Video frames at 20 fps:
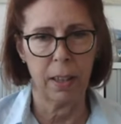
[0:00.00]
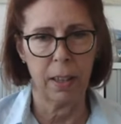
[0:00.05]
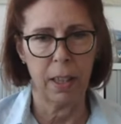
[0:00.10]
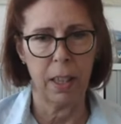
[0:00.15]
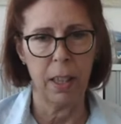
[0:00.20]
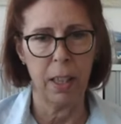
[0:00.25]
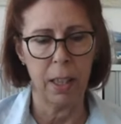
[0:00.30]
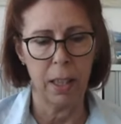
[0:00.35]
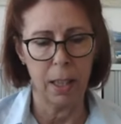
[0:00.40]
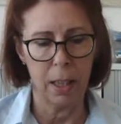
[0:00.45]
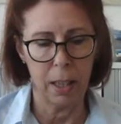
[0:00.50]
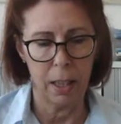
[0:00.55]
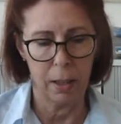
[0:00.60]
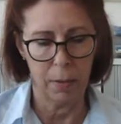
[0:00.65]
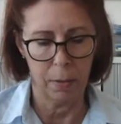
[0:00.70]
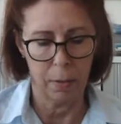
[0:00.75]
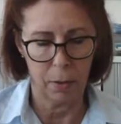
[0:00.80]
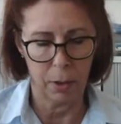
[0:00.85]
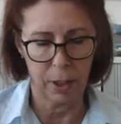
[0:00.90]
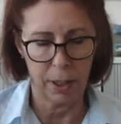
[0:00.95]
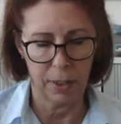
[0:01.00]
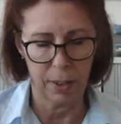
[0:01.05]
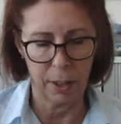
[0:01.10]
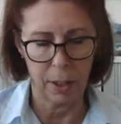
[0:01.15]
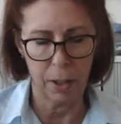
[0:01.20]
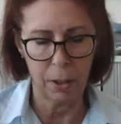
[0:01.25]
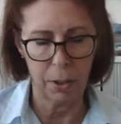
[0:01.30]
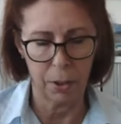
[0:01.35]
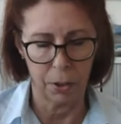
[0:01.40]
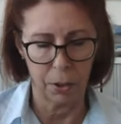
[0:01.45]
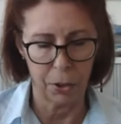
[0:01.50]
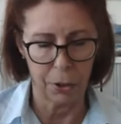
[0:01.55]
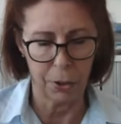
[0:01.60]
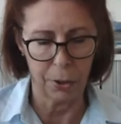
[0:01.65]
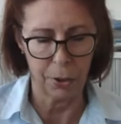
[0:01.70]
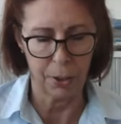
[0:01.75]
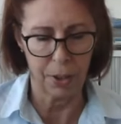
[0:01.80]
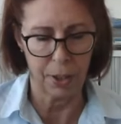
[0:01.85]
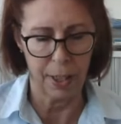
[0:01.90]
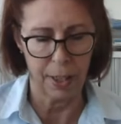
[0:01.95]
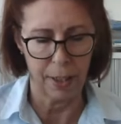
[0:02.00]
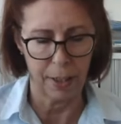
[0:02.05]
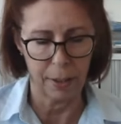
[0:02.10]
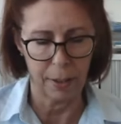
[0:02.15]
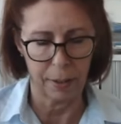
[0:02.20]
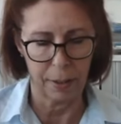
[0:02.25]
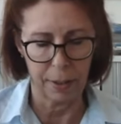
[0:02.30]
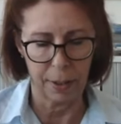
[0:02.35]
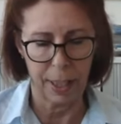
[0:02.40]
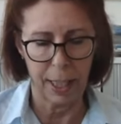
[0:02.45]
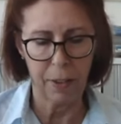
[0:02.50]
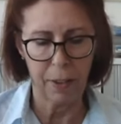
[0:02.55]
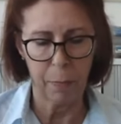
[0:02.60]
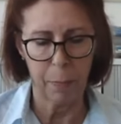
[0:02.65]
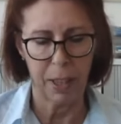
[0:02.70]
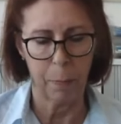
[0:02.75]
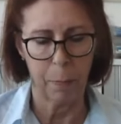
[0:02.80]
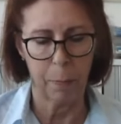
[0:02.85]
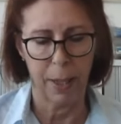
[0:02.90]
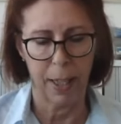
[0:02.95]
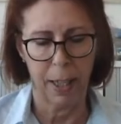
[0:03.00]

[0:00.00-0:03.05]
the consultant nurse there gave me a